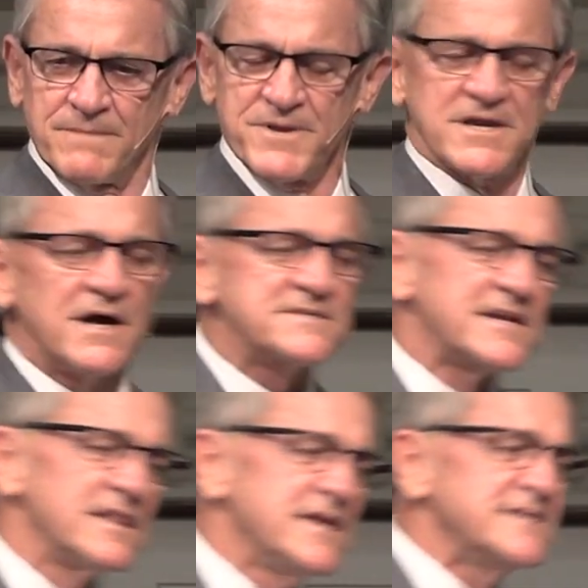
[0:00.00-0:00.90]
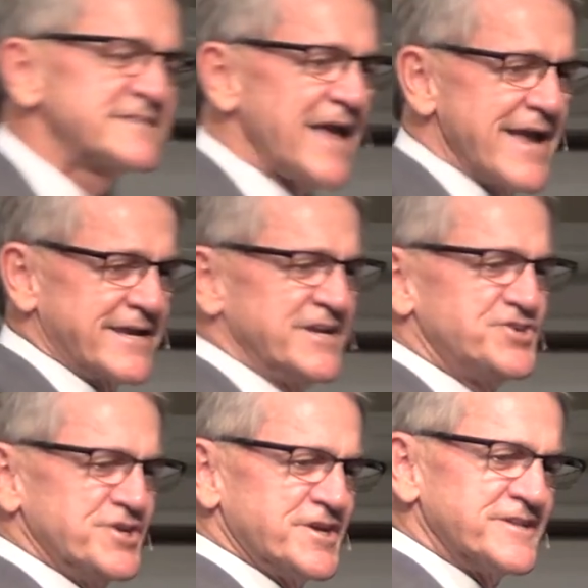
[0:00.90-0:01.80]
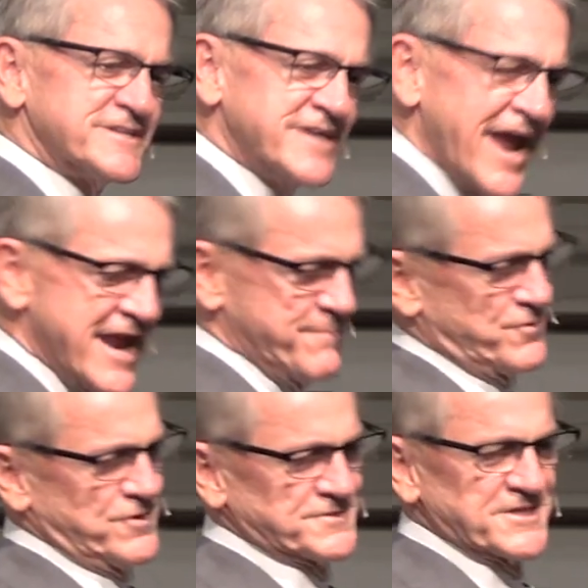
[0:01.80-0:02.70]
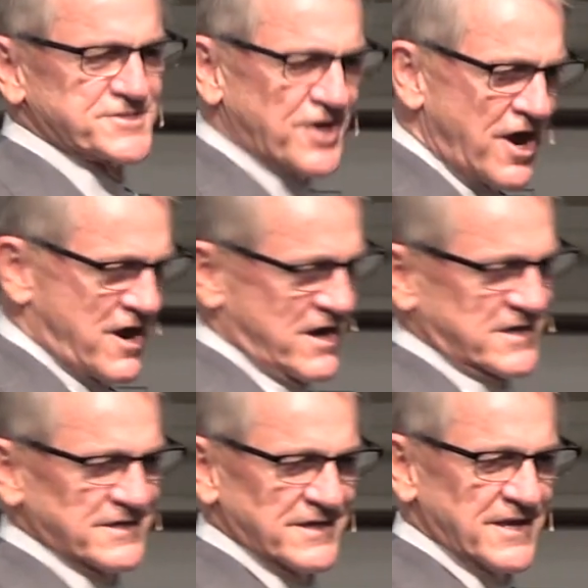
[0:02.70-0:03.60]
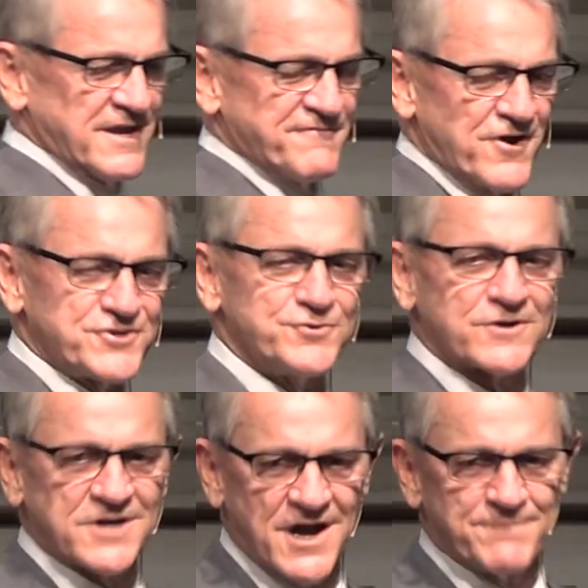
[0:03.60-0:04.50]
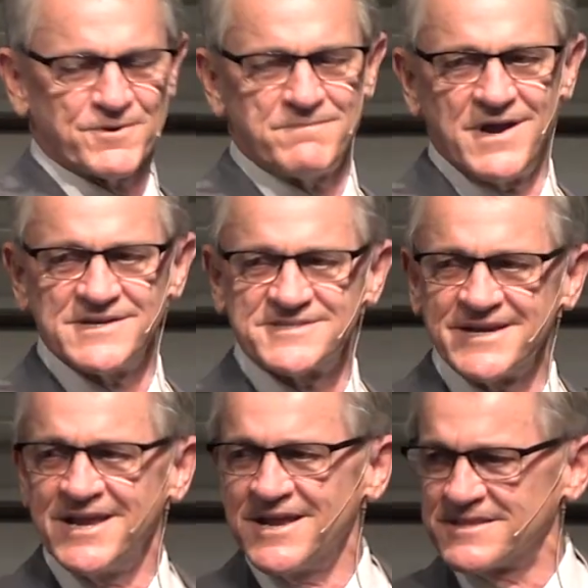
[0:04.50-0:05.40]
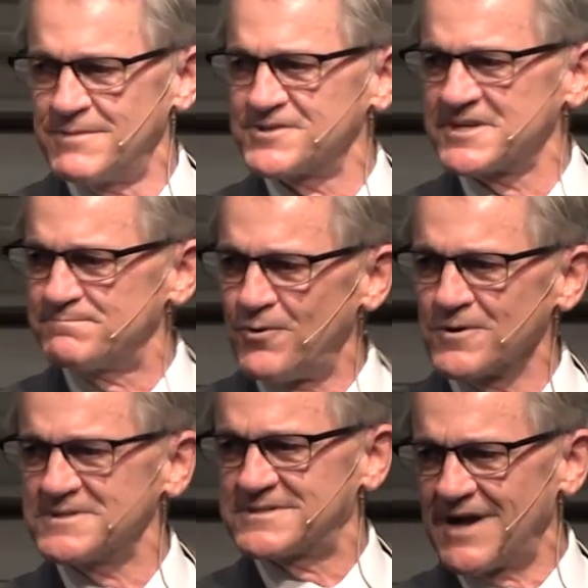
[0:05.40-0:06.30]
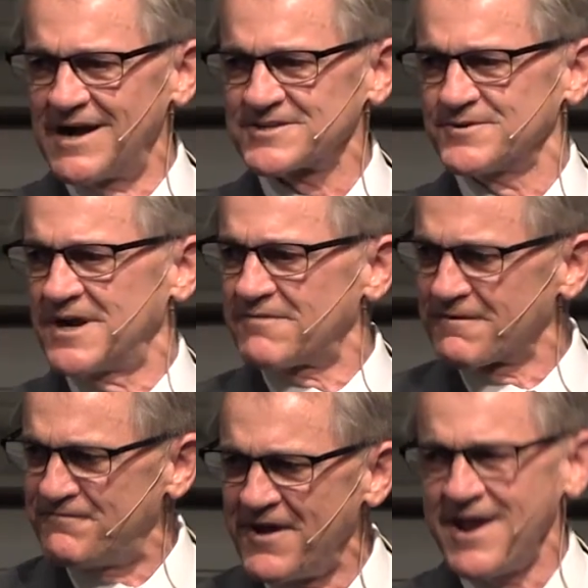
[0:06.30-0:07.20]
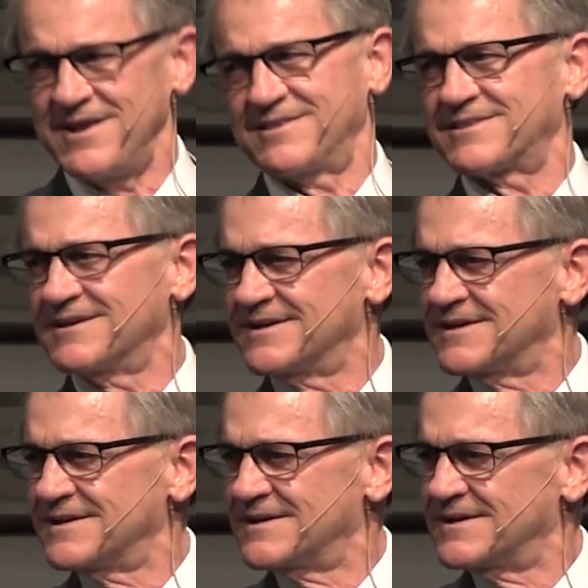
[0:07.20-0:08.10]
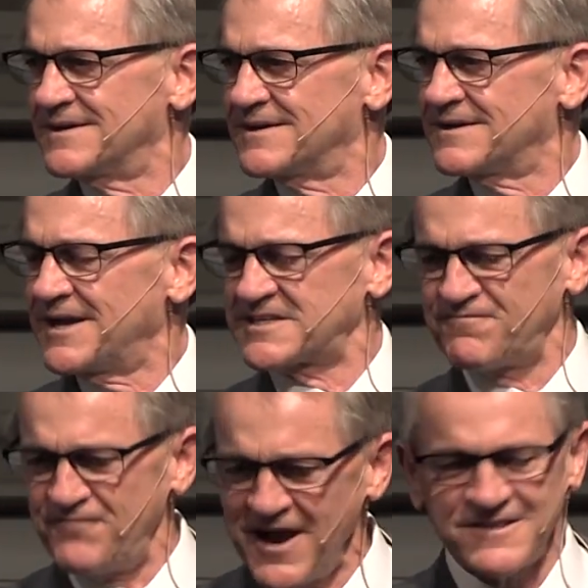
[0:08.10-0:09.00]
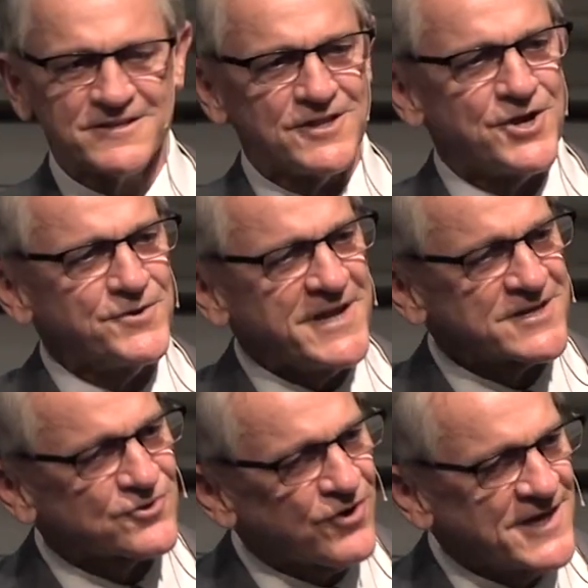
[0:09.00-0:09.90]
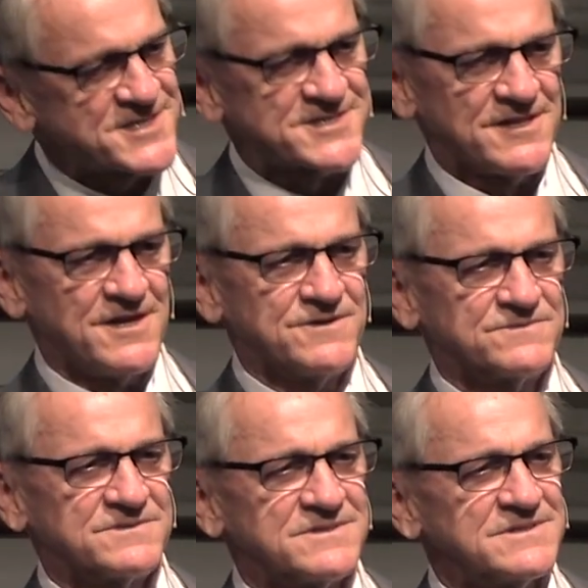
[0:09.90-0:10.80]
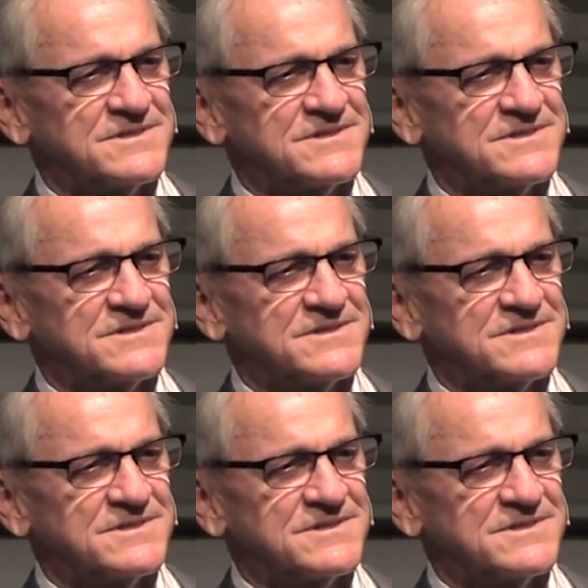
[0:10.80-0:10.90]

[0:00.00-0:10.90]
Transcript: because at least that gets you to the table to talk. Folks, you are compromising the most important doctrine of our faith. It's faith alone in Christ alone.